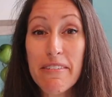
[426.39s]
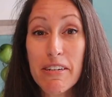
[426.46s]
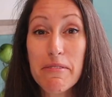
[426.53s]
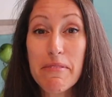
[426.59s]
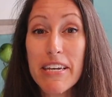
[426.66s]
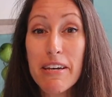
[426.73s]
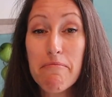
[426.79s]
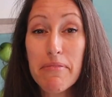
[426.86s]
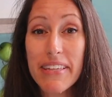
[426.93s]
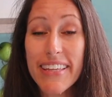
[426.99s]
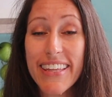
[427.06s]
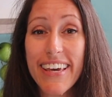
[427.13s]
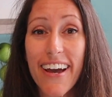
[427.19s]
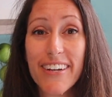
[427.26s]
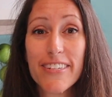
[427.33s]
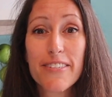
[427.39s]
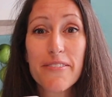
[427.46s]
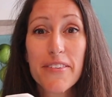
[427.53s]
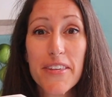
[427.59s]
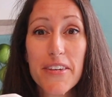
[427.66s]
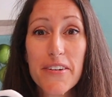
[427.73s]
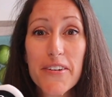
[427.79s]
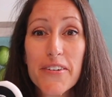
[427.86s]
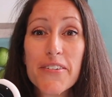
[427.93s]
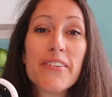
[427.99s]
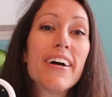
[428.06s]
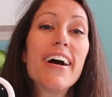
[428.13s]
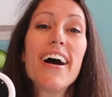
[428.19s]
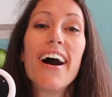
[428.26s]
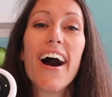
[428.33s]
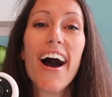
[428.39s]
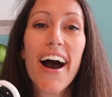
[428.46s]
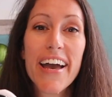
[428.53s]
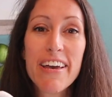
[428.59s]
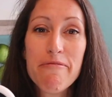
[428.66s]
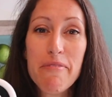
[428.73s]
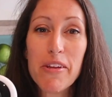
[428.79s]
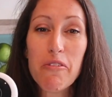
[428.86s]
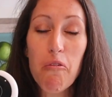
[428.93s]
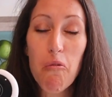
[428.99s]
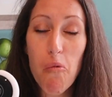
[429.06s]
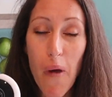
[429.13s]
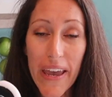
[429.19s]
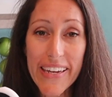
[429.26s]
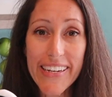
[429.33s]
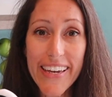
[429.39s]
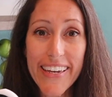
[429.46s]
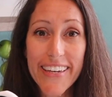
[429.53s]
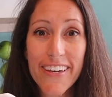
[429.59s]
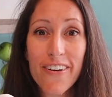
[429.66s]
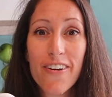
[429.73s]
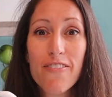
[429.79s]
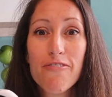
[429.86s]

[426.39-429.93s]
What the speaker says: I'm going to be completely honest with you. I have been waiting